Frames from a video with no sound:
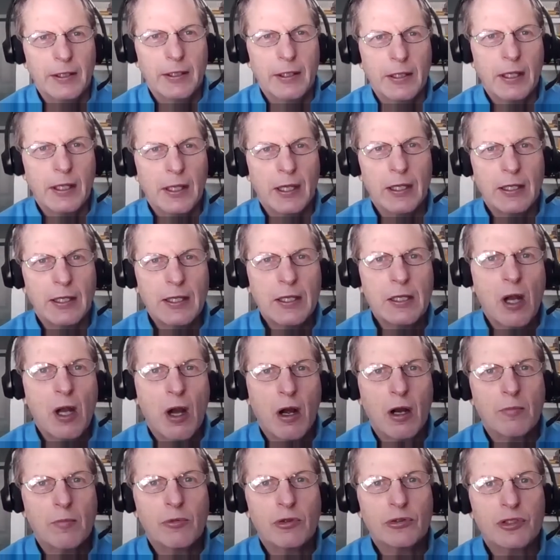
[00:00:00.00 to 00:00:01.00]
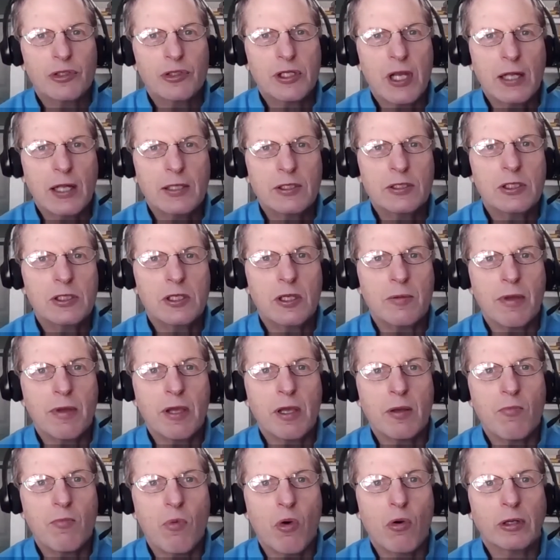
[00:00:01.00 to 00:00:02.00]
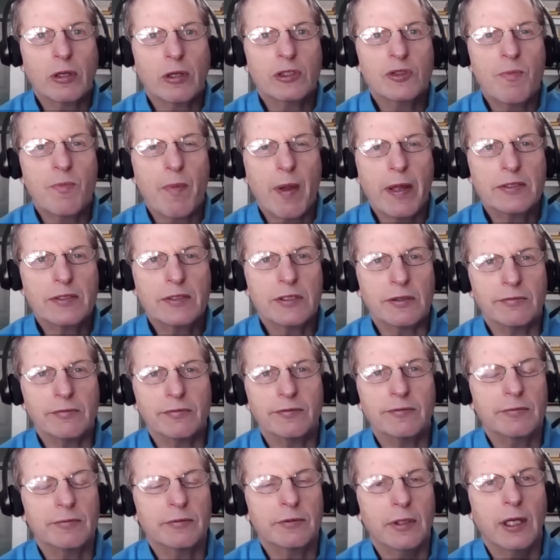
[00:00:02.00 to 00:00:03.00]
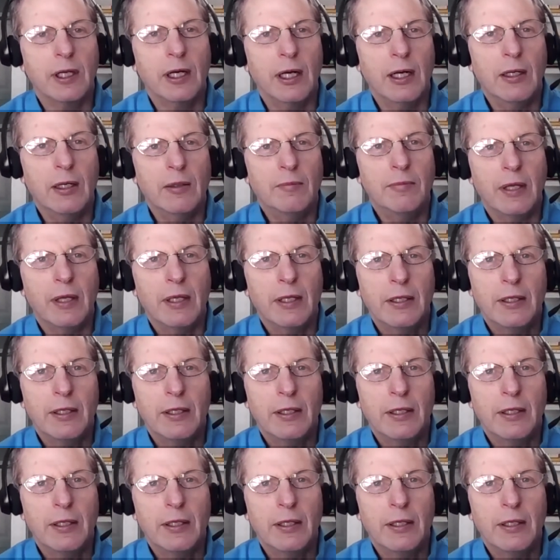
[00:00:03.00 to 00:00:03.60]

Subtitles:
E-commerce tends to be more expensive. In